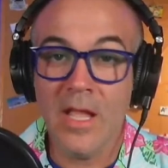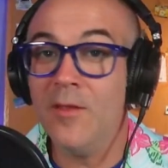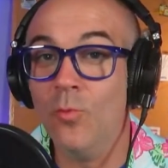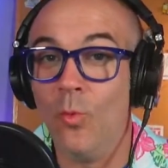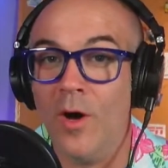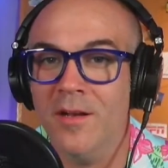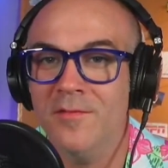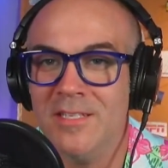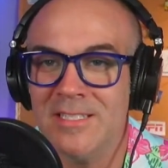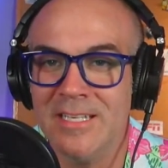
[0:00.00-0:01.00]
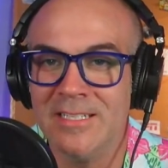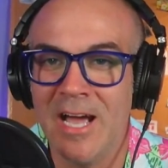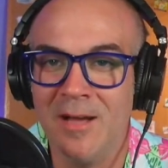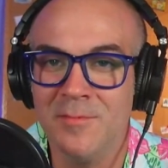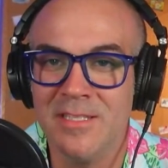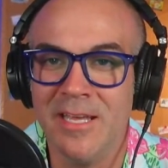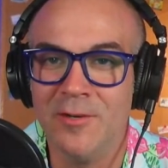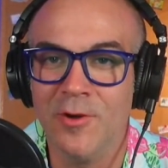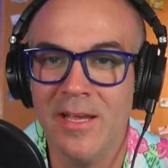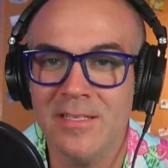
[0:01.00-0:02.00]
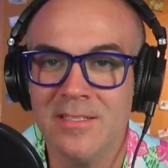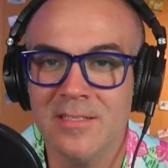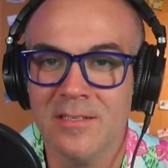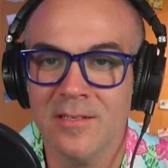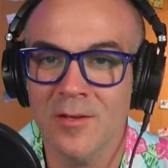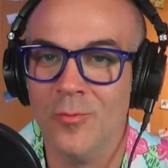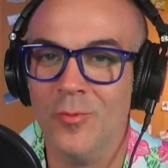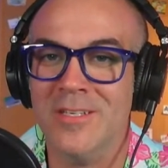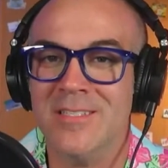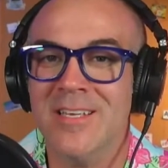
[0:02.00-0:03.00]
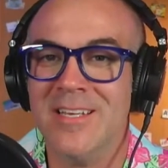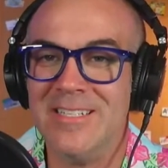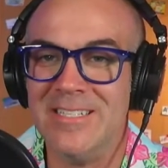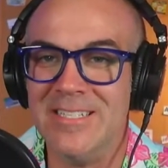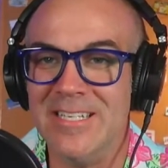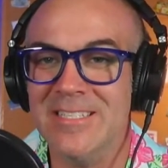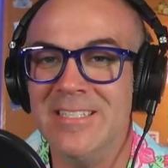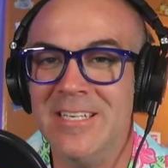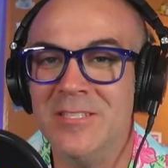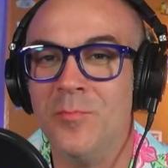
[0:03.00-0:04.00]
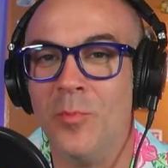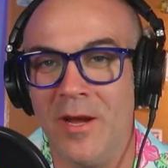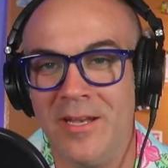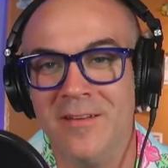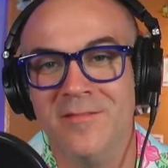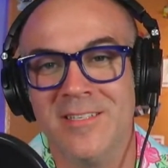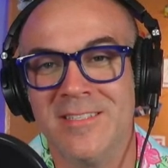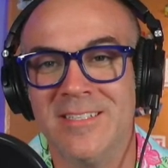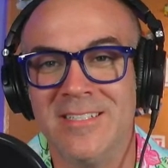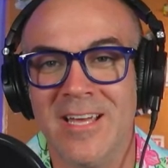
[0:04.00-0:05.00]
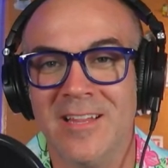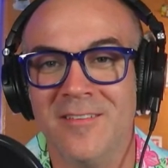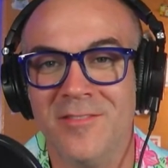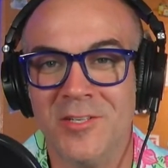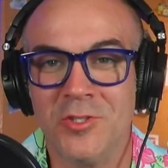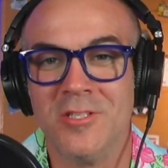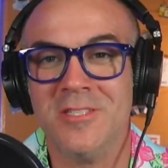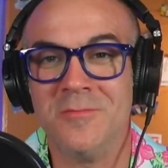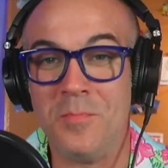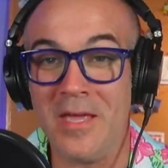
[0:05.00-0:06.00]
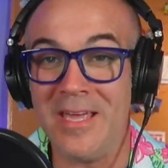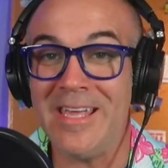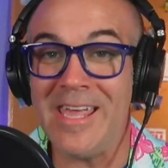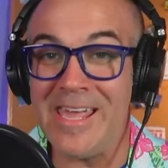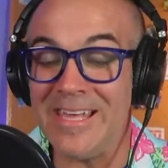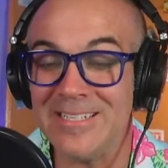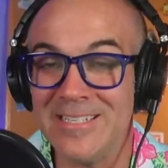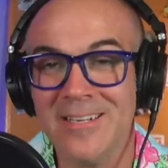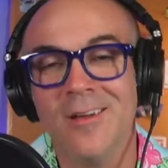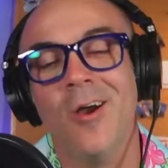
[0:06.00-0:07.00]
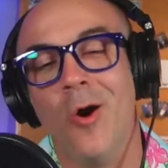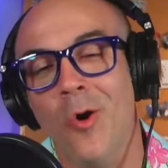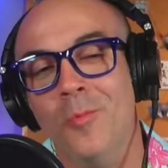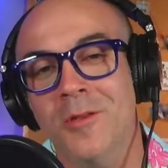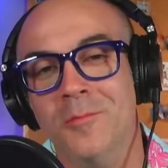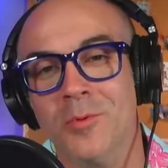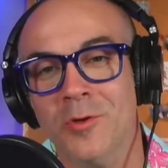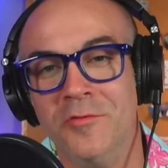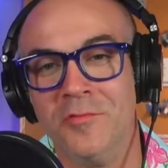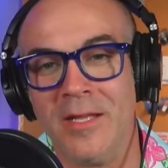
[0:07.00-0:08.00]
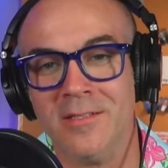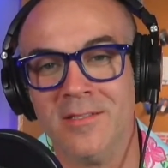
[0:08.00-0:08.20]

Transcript: And one of the sitcoms they graced was Disney's Buena Vista Television's big hit, Home Improvement.